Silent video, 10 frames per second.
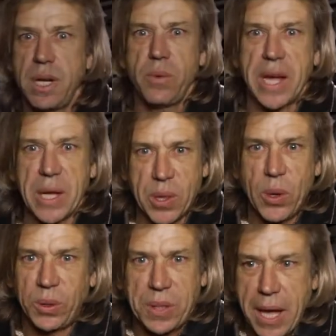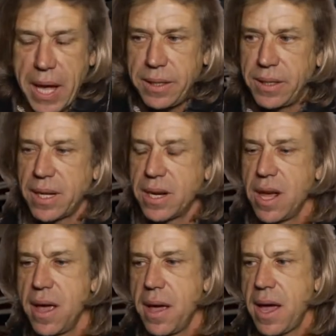anyway in those days, and
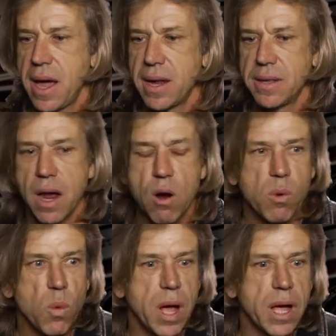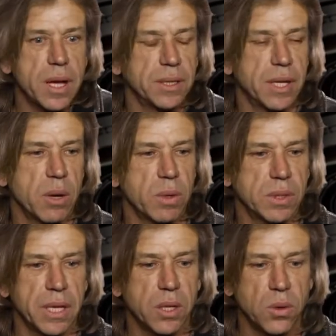there it was, and it
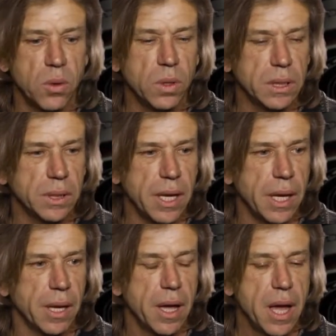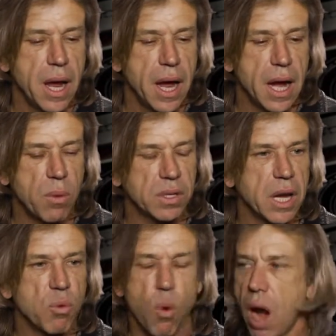was like the coolest thing. And I was
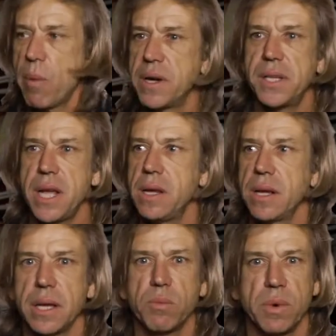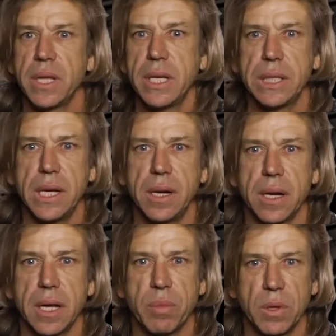like, Robert did it. He really did it.
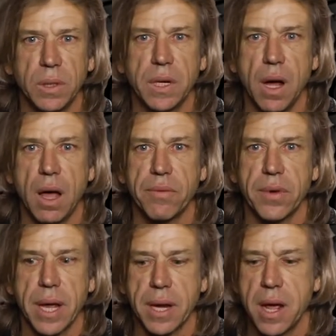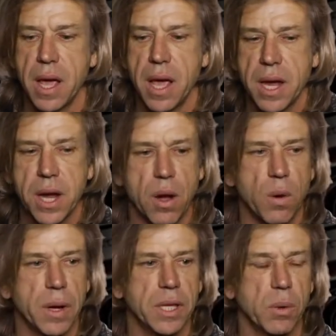He pulled it off. And
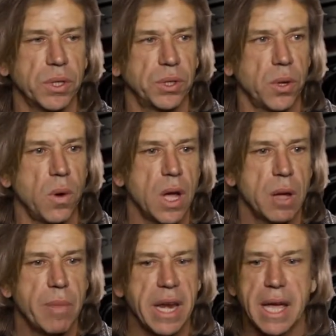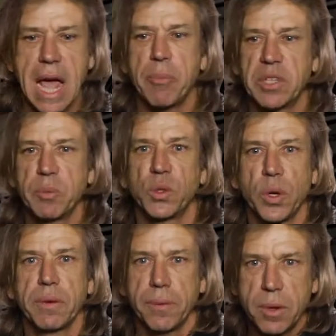there were so many gaps in
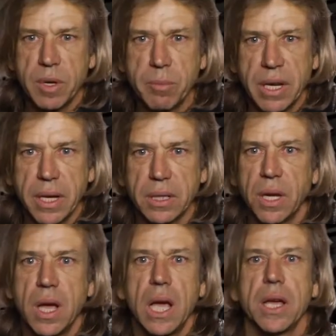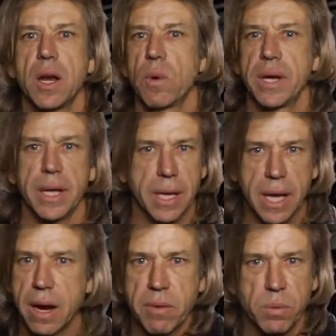between filming because, when he could
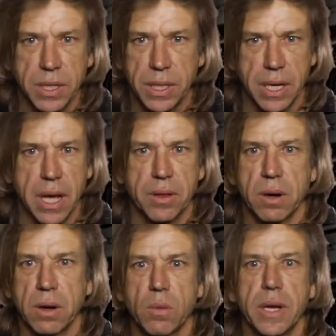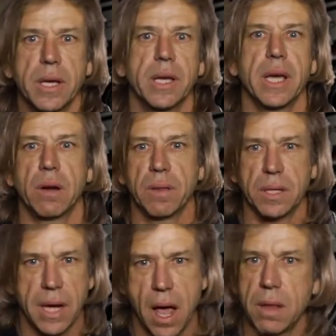get everyone together, when he could get all the
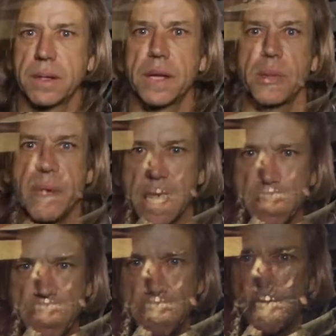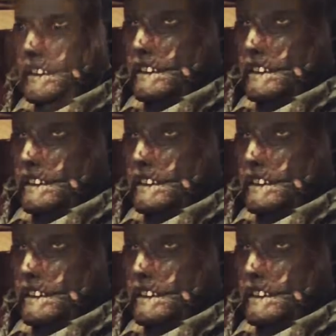talent and the makeup people and